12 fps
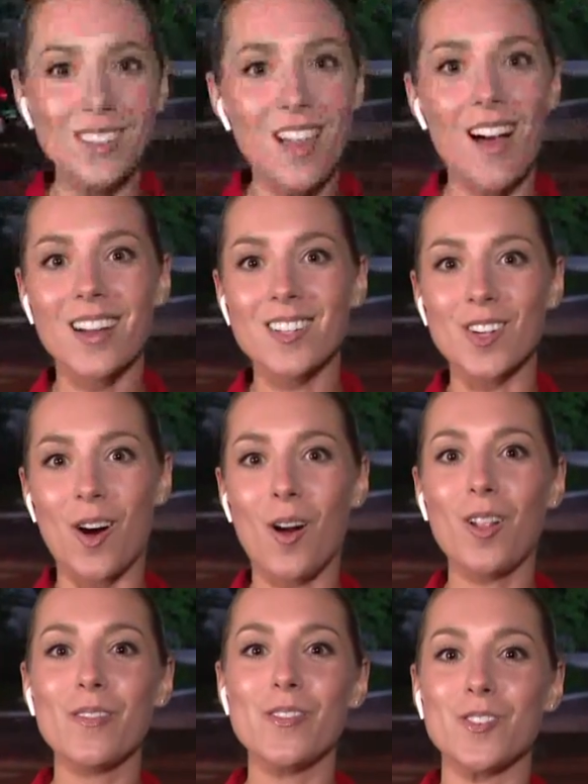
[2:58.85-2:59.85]
luck to
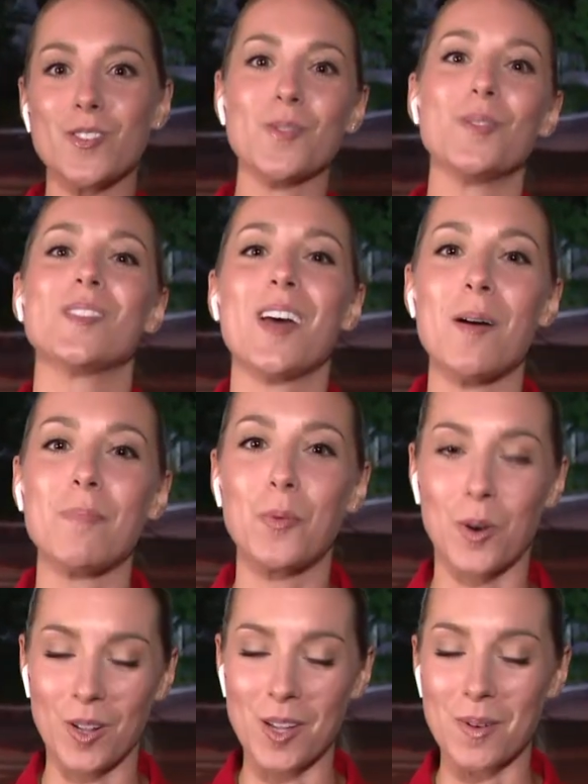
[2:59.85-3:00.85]
all of the students up
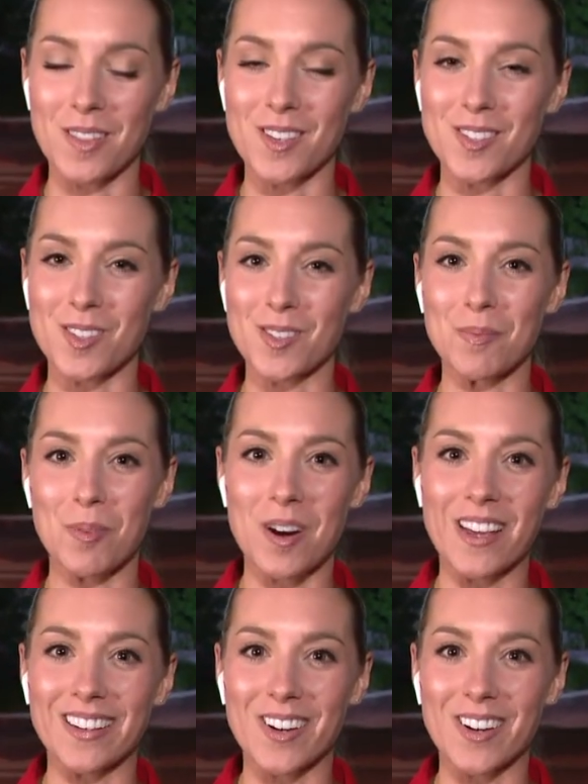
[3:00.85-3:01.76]
early with us this morning,